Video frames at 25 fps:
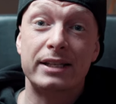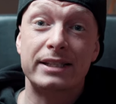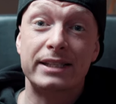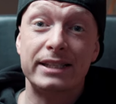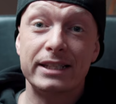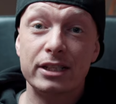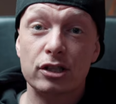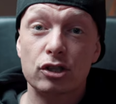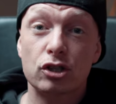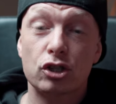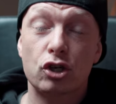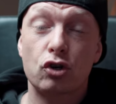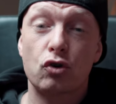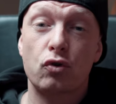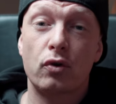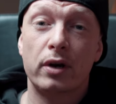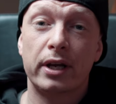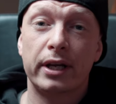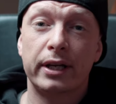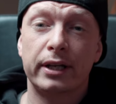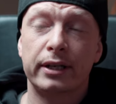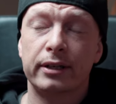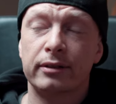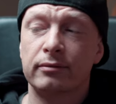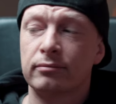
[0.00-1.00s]
Zion
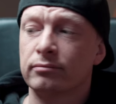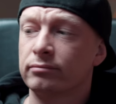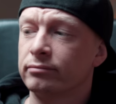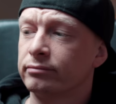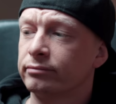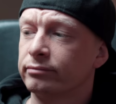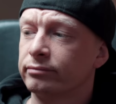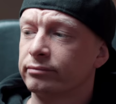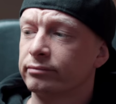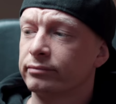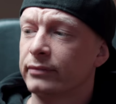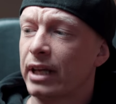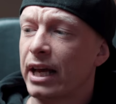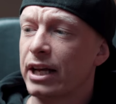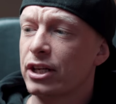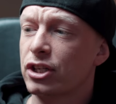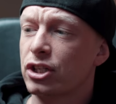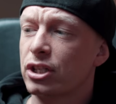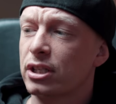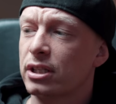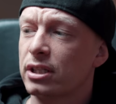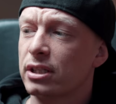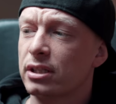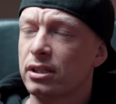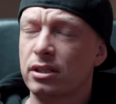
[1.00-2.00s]
Crane.
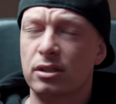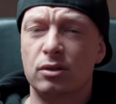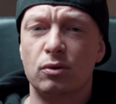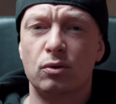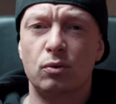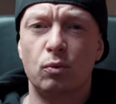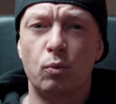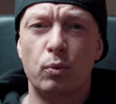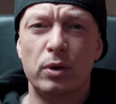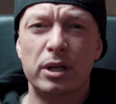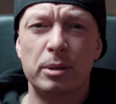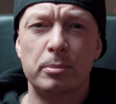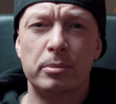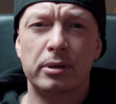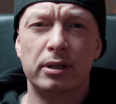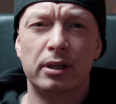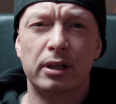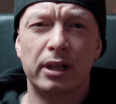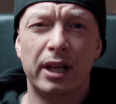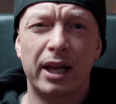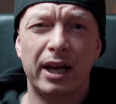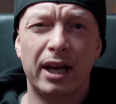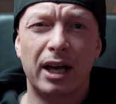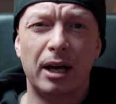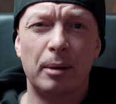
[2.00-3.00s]
Actually, it's a
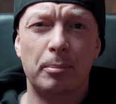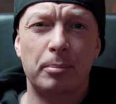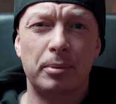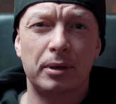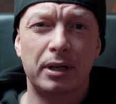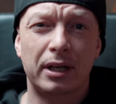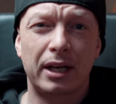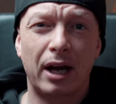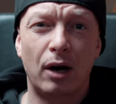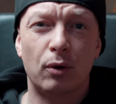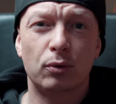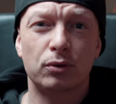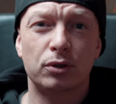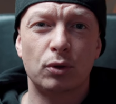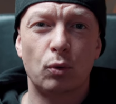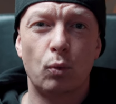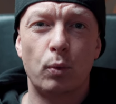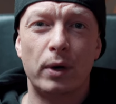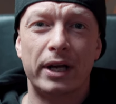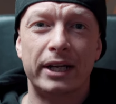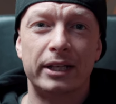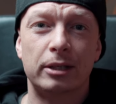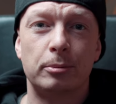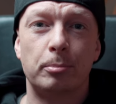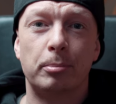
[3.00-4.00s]
Weebill Lab
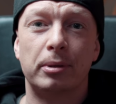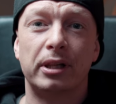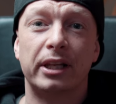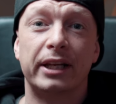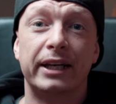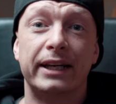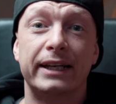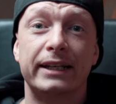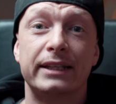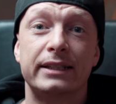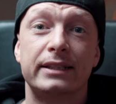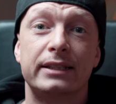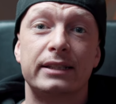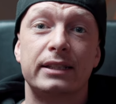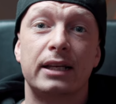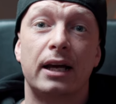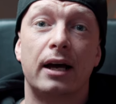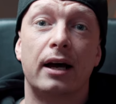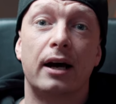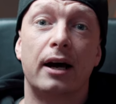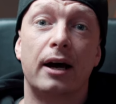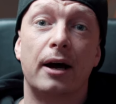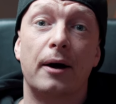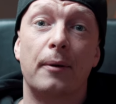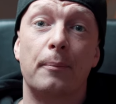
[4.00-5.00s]
counterweight plate
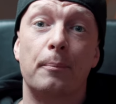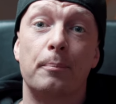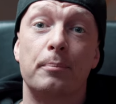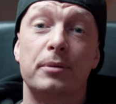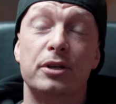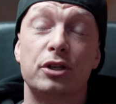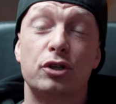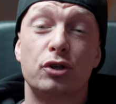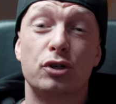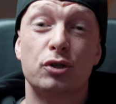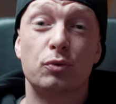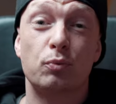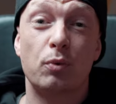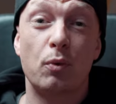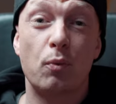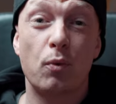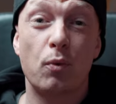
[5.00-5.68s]
because